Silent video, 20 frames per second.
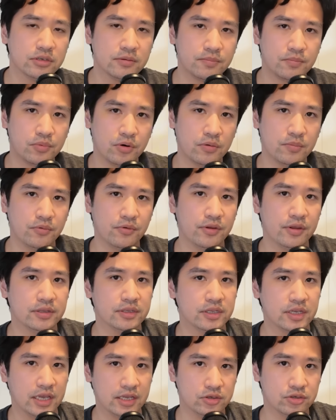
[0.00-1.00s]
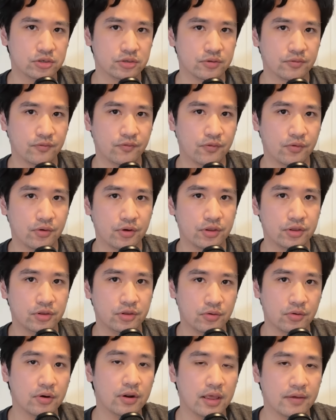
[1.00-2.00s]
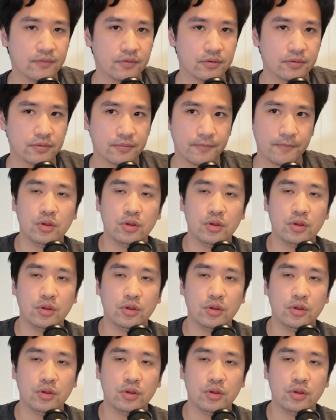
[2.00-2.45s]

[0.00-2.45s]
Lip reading: appropriate tension for your level.